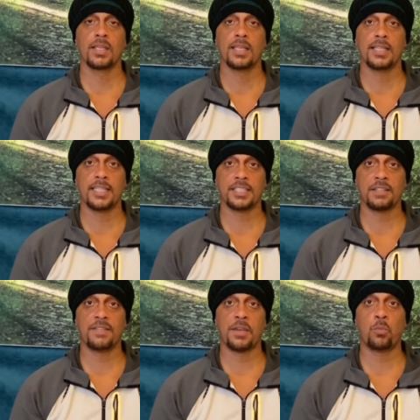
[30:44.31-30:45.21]
And let's
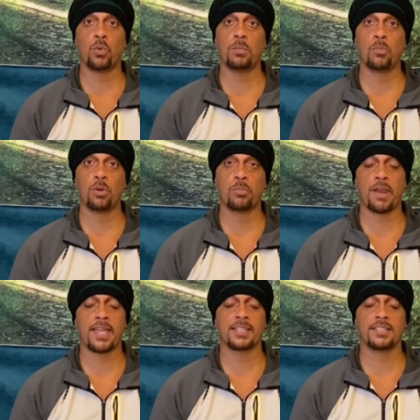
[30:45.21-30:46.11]
give that one more
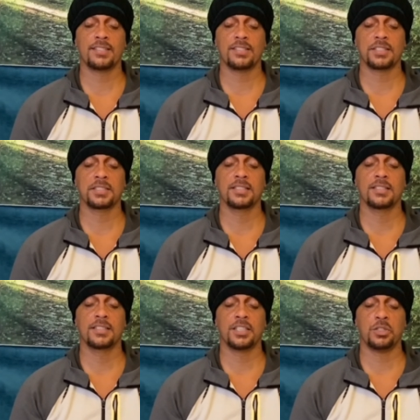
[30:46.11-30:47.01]
practice.
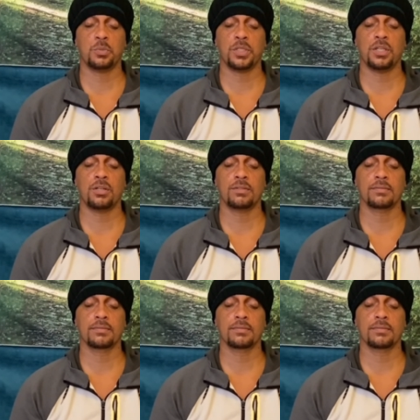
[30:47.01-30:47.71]
Here we go.